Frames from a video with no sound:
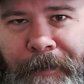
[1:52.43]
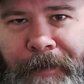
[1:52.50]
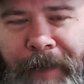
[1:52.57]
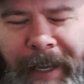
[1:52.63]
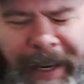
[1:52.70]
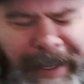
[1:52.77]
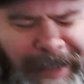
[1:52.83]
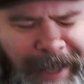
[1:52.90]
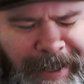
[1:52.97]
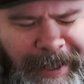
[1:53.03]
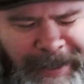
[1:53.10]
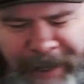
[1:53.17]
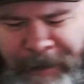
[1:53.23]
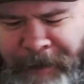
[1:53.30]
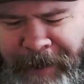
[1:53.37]
And as I
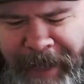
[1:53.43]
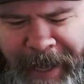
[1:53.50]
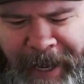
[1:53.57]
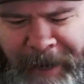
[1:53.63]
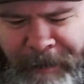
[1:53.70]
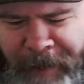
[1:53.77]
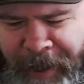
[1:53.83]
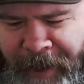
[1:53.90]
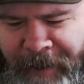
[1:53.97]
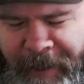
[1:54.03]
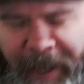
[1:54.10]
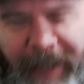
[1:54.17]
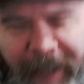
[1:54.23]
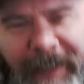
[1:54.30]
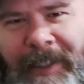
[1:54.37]
sit with that, I'm like,
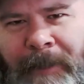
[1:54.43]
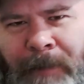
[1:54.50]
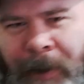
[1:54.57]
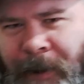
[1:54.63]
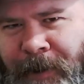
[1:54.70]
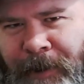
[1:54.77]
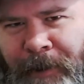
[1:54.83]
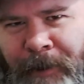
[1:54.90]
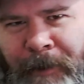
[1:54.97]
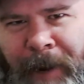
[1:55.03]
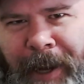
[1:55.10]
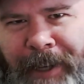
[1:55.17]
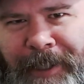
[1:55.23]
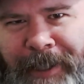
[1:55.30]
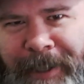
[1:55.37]
that's spiritual
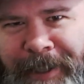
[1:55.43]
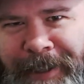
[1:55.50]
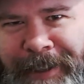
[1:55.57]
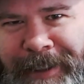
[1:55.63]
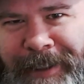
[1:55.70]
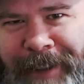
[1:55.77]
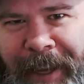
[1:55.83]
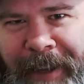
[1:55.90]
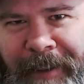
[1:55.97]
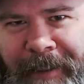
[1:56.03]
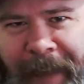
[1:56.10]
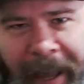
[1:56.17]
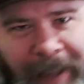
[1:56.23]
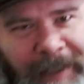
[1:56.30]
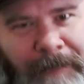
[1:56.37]
direction. Like,
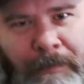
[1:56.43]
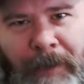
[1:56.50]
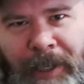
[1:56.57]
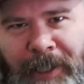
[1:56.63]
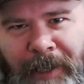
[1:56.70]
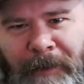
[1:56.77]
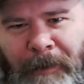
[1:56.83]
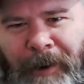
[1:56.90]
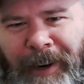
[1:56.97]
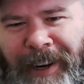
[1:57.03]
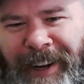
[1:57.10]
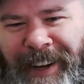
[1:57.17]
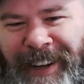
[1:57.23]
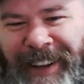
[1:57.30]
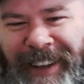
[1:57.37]
that's mission
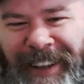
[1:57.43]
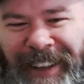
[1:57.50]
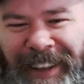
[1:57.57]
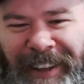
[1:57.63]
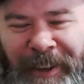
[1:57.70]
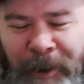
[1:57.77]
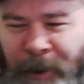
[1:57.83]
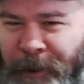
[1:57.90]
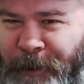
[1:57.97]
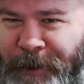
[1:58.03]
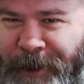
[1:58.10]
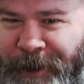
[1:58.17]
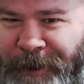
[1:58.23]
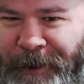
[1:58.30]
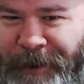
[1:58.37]
work? Who
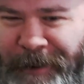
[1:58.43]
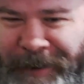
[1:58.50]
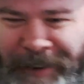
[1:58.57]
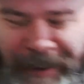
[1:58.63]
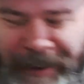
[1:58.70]
knew?